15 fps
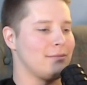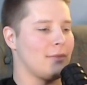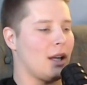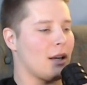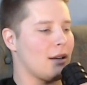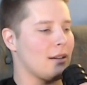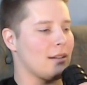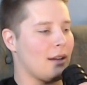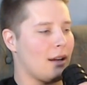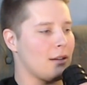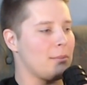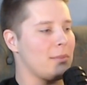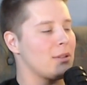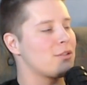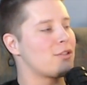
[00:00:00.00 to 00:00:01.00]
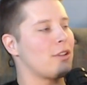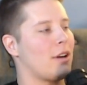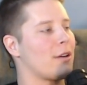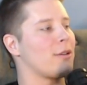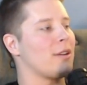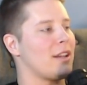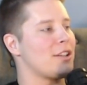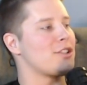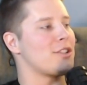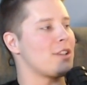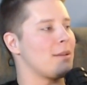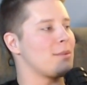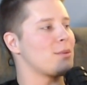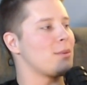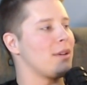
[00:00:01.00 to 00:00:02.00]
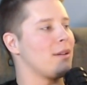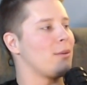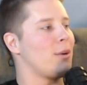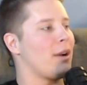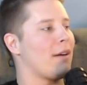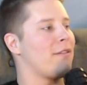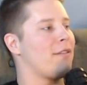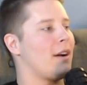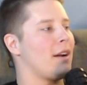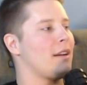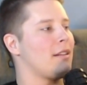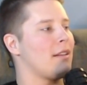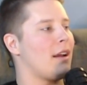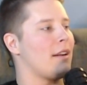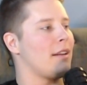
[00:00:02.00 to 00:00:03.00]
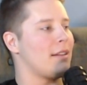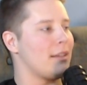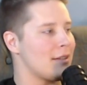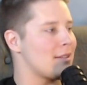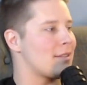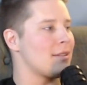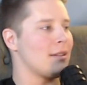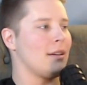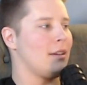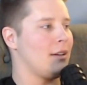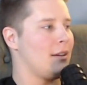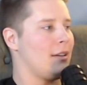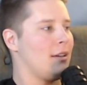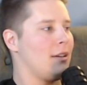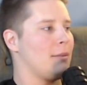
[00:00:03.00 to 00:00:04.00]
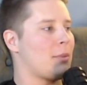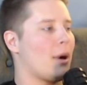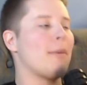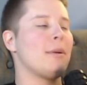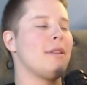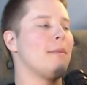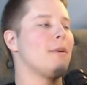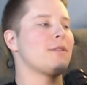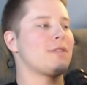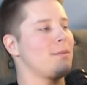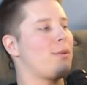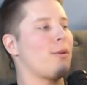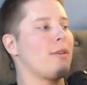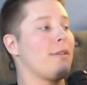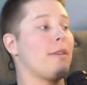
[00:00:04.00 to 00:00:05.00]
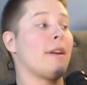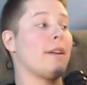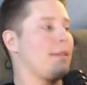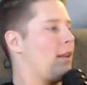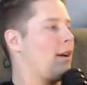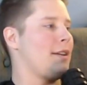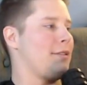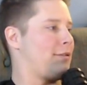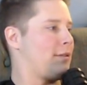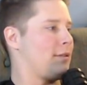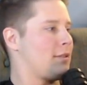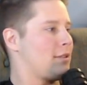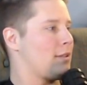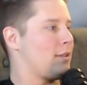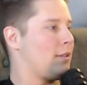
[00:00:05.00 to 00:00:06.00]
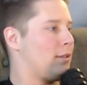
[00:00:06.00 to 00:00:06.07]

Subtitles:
to build stronger relationships. We are finding that it is probably the most important thing in life. So